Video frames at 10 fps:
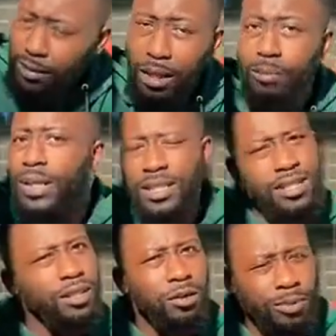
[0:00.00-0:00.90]
but it's
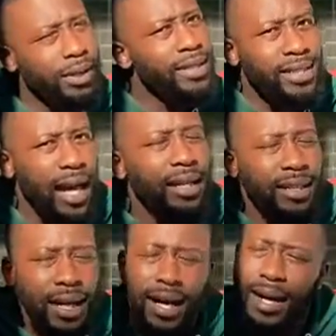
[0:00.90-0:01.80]
still a pretty
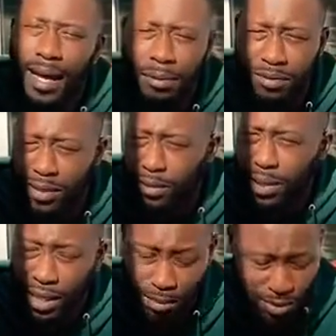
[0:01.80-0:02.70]
solid ABV
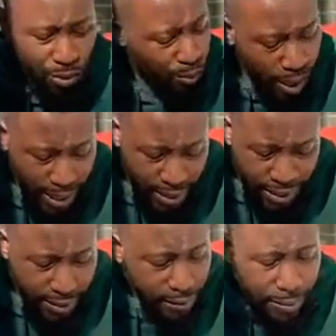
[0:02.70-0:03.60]
when it comes to wine
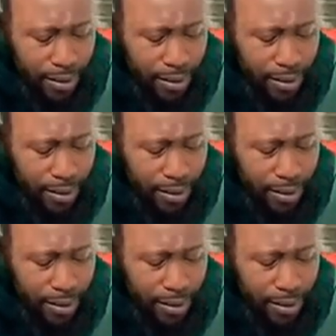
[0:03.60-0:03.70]
there.